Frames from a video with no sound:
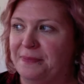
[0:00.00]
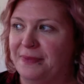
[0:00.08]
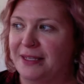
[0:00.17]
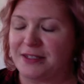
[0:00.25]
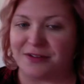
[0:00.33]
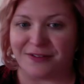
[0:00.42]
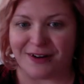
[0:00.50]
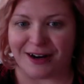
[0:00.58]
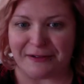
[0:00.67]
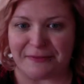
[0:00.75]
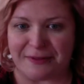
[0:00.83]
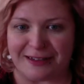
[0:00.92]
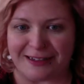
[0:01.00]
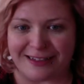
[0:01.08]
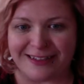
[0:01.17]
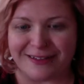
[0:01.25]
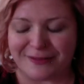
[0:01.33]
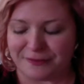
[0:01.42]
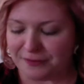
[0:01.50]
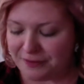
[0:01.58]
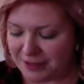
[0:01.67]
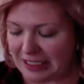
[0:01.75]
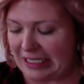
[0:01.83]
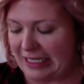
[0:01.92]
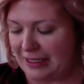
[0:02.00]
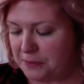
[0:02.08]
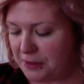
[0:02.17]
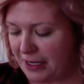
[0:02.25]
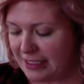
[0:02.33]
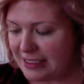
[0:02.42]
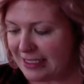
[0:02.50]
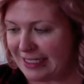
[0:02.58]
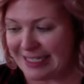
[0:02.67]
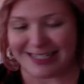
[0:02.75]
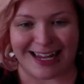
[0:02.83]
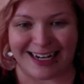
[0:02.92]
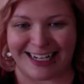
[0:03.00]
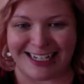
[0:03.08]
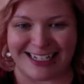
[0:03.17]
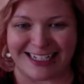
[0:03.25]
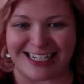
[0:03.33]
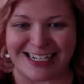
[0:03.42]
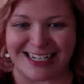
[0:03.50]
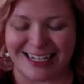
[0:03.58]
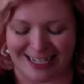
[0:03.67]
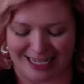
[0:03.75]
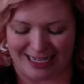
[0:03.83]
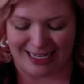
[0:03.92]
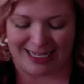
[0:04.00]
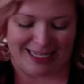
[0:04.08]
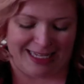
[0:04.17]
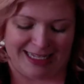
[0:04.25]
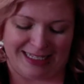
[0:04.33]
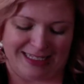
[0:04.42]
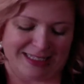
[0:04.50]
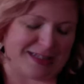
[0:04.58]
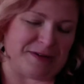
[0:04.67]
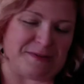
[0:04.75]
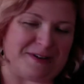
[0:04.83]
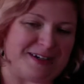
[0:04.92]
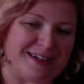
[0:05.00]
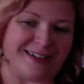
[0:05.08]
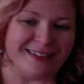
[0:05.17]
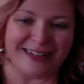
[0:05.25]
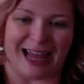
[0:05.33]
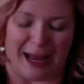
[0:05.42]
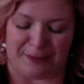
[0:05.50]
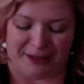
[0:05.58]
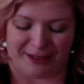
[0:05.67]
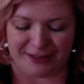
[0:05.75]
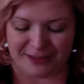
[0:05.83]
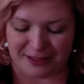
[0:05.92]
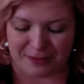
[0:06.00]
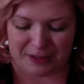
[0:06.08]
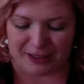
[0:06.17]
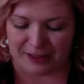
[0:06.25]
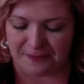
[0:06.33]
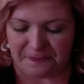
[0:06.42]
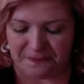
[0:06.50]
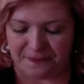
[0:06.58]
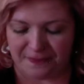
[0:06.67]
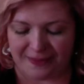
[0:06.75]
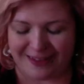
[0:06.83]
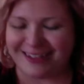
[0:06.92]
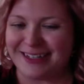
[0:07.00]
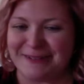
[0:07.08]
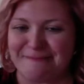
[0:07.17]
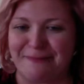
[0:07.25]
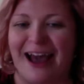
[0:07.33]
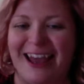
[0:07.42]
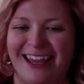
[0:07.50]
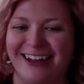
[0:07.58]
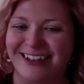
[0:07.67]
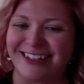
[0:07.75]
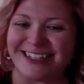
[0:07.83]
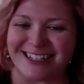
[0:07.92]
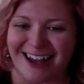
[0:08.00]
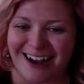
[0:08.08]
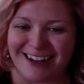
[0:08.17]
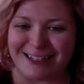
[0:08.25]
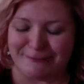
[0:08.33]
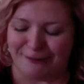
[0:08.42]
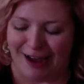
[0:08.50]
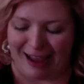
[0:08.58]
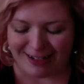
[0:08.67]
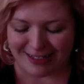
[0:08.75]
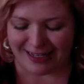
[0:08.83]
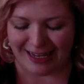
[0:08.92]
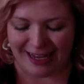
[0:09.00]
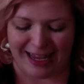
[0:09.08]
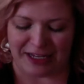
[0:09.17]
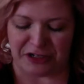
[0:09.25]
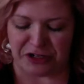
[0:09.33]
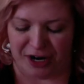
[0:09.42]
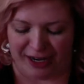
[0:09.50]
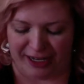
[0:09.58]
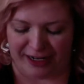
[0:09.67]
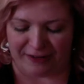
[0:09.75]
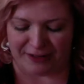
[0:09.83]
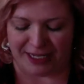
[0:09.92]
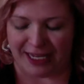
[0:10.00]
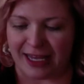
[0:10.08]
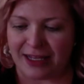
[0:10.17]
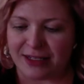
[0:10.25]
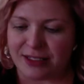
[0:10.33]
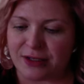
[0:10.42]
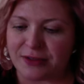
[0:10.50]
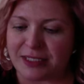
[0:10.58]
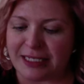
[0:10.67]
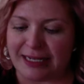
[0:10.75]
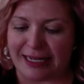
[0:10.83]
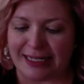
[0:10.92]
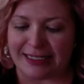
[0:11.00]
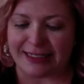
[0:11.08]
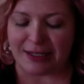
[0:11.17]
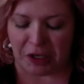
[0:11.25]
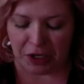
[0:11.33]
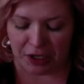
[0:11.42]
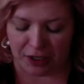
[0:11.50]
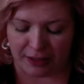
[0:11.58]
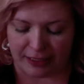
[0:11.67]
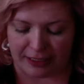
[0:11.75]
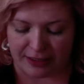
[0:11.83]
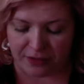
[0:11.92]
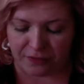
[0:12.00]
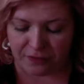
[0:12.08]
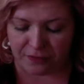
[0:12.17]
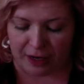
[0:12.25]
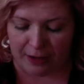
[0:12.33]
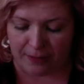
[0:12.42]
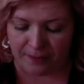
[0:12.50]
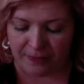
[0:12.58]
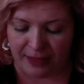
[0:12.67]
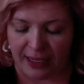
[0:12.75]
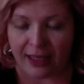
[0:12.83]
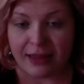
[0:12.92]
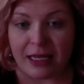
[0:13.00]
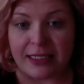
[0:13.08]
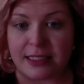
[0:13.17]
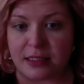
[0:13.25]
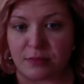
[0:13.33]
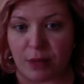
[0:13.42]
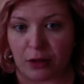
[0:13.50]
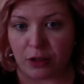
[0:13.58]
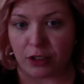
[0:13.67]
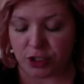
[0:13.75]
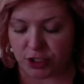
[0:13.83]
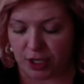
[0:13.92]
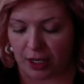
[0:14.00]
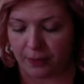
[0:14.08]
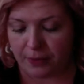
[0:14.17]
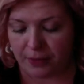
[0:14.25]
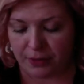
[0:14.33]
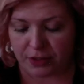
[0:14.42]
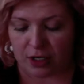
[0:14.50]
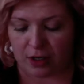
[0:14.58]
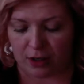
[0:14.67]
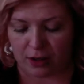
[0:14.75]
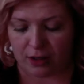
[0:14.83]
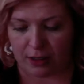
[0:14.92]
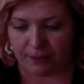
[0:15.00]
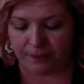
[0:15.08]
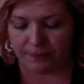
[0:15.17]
So far I've been really impressed and excited and super happy to be buying all this awesome wax and trying it out. So today's haul is from thatsmellgoodshop.com.